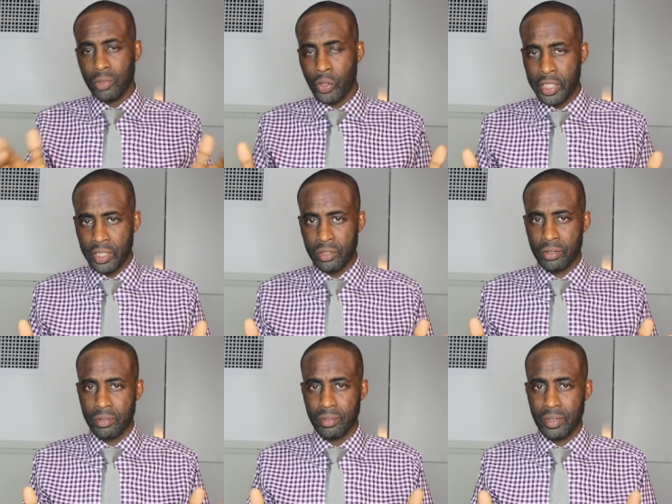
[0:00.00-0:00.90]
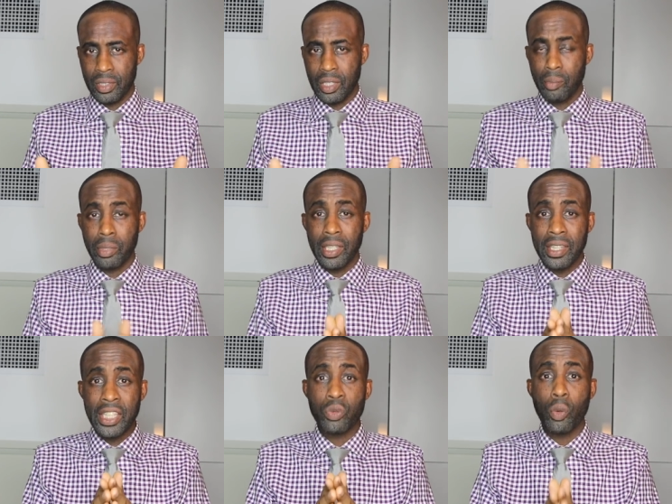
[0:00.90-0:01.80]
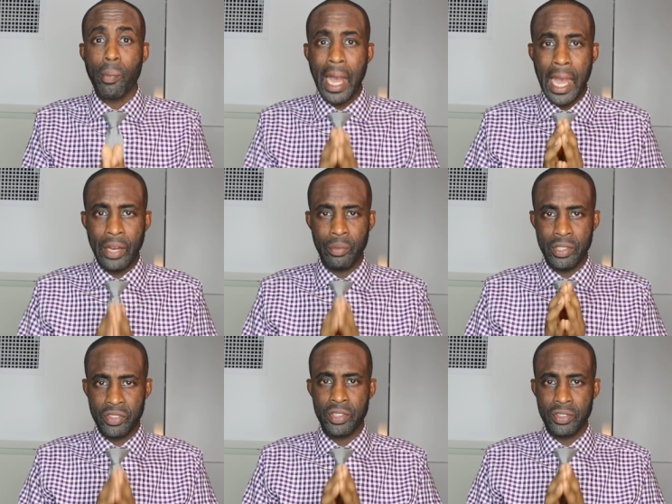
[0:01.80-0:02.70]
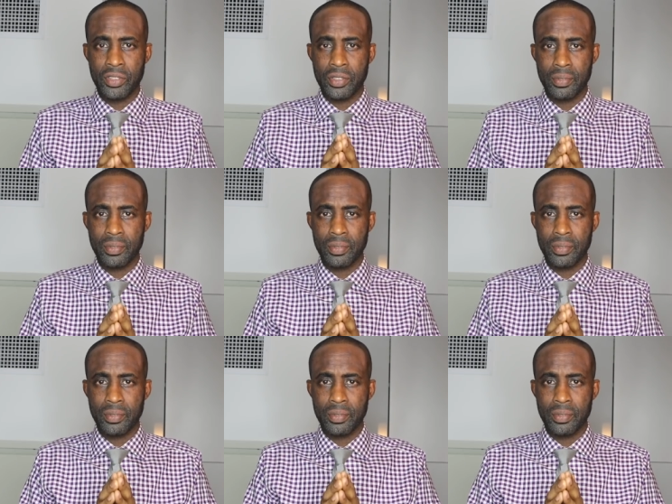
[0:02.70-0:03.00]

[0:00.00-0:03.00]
or kids. But these were my reasons.